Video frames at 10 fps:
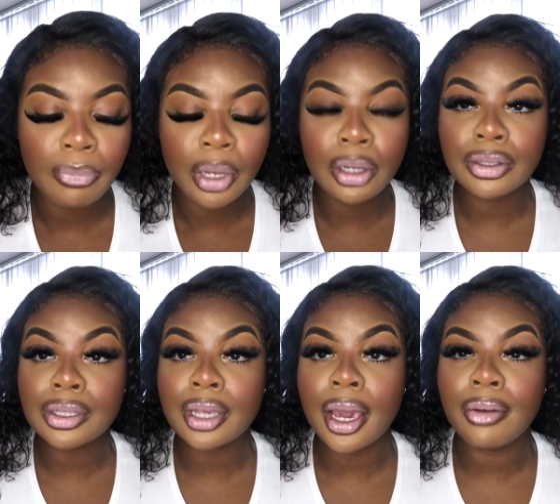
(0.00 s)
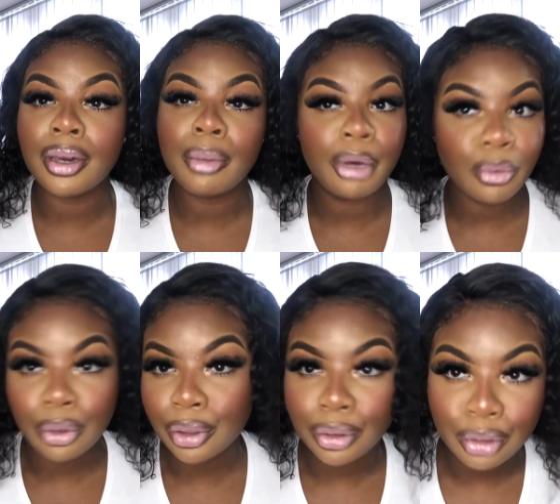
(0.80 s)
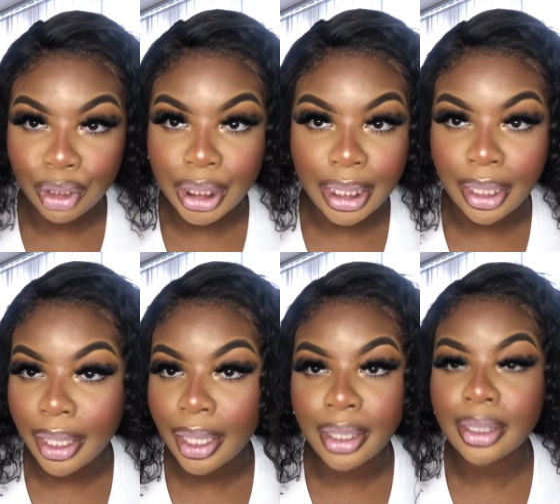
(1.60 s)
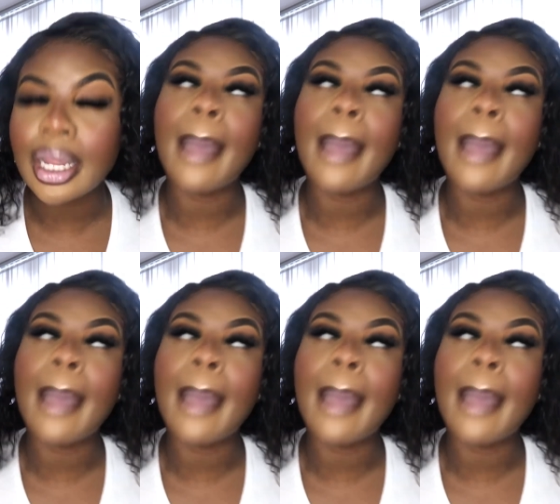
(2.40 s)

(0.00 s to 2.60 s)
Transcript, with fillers: Looks scary, but it will look gorgeous in the end.